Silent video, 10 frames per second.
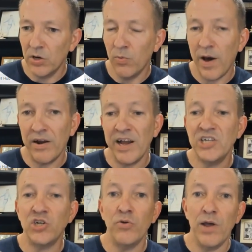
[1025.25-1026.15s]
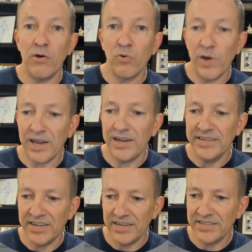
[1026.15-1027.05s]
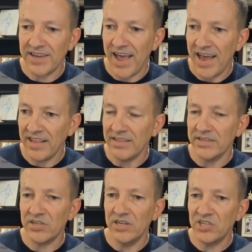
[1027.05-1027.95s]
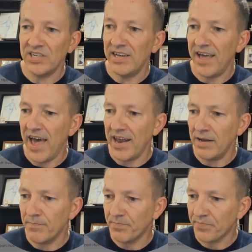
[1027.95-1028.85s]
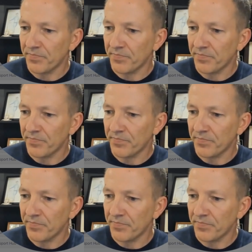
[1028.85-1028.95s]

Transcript: So why don't I show you how quick and easy it is to edit this? So you just hit edit,